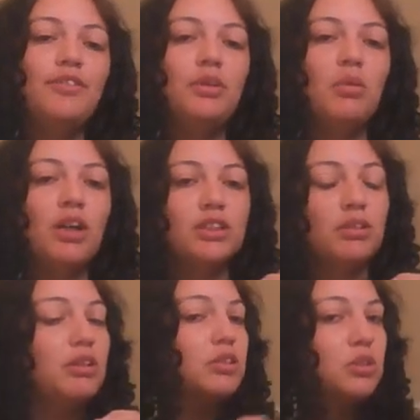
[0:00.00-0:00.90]
If you want
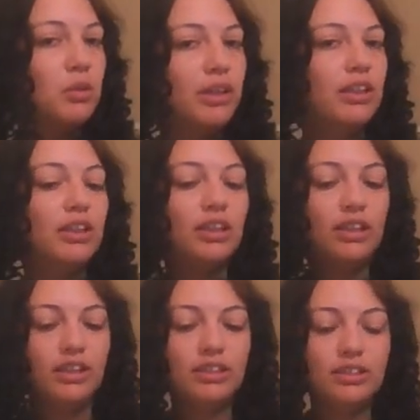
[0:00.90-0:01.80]
something that's quick,
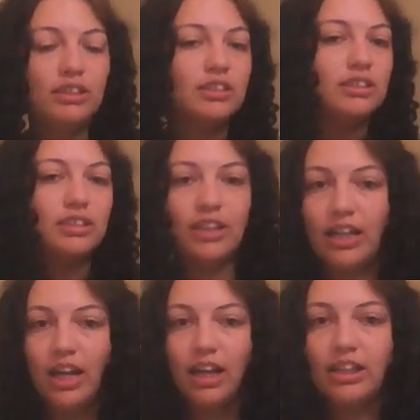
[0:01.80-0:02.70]
easy, just
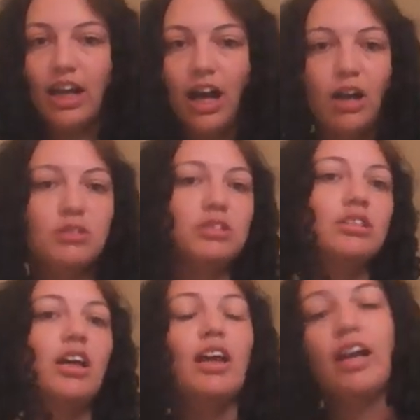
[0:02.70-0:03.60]
get out of the
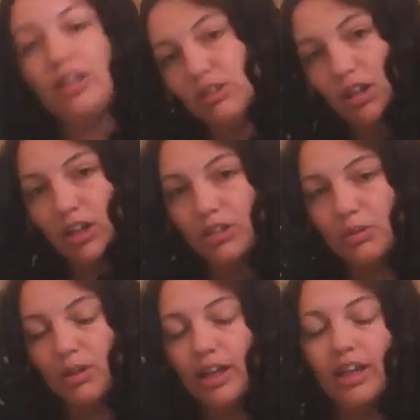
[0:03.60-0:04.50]
house and you're on
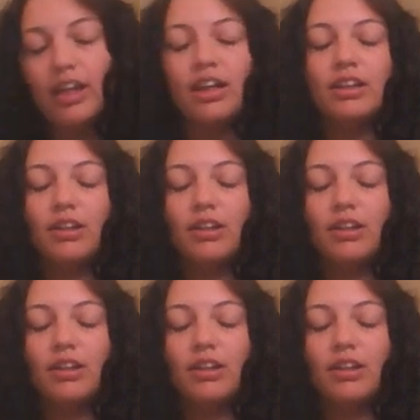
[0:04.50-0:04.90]
your way,